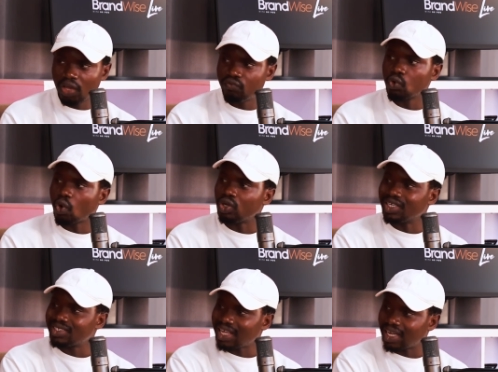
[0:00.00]
if you
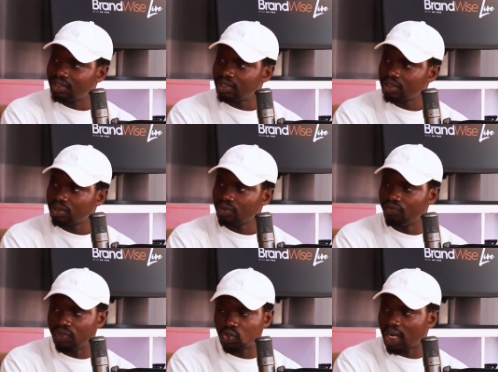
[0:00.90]
understand
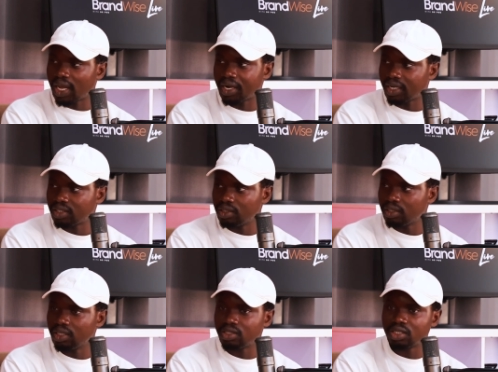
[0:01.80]
visual hierarchy,
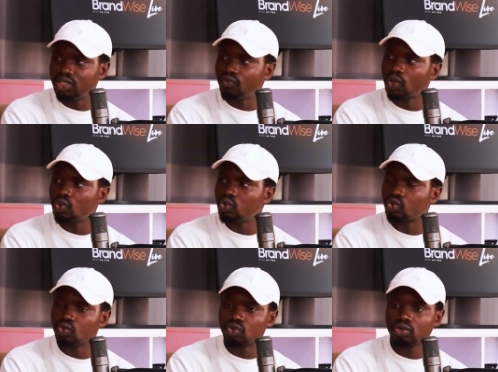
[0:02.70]
it's easy for you
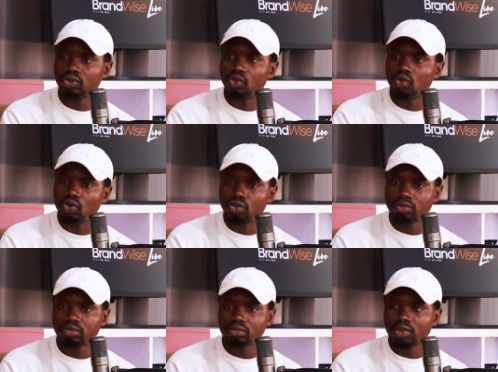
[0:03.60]
to, you know,
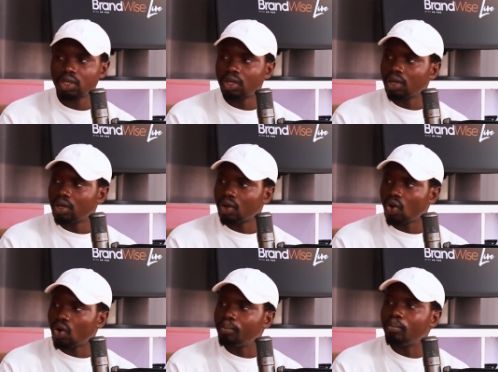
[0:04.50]

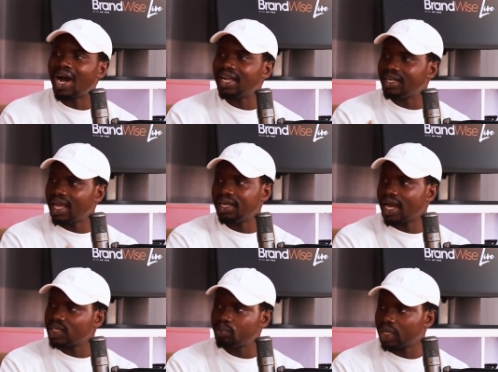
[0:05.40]
man
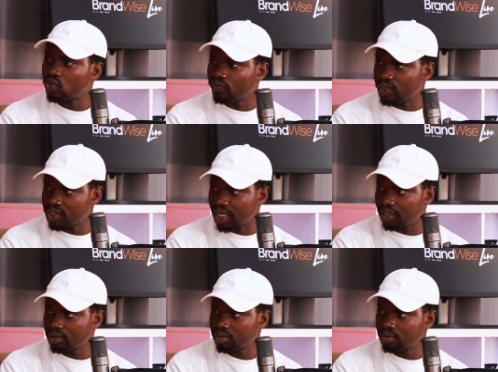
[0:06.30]
any aspect of
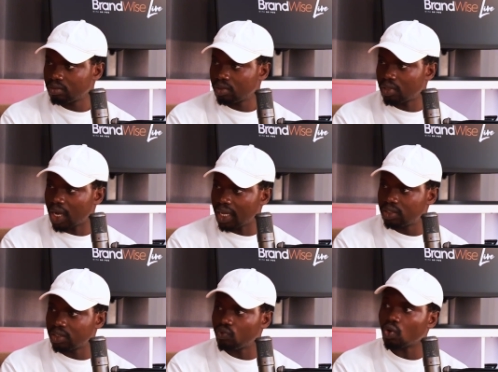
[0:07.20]
design,
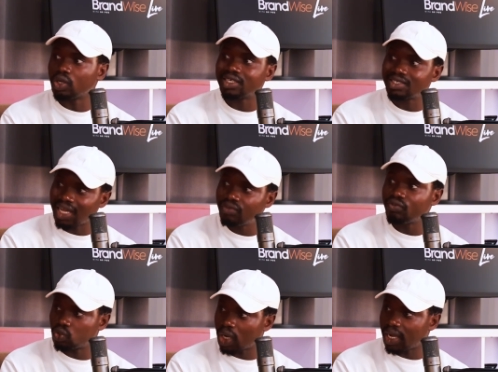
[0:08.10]
right? If you understand
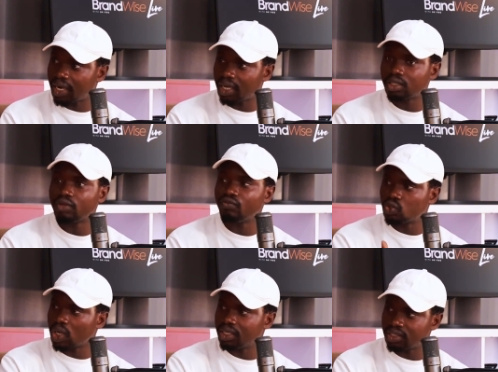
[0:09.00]
visual hierarchy,
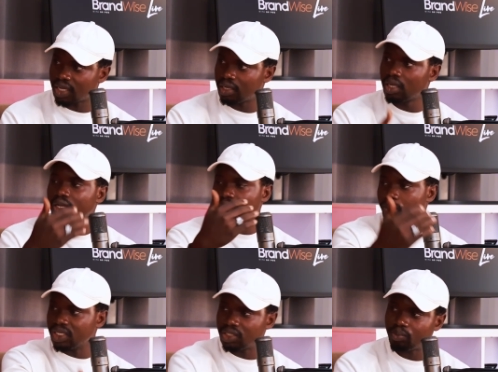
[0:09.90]
visual design, the
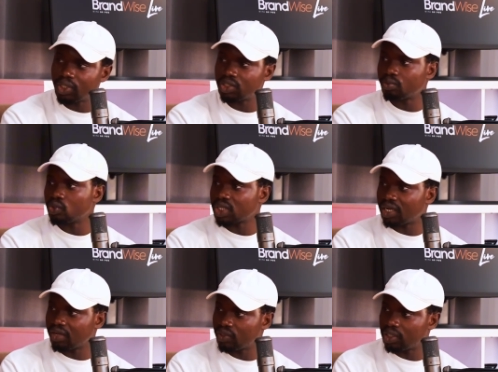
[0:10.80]
basic principles
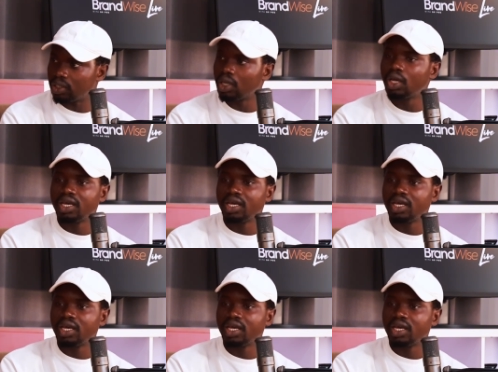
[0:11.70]
and everything,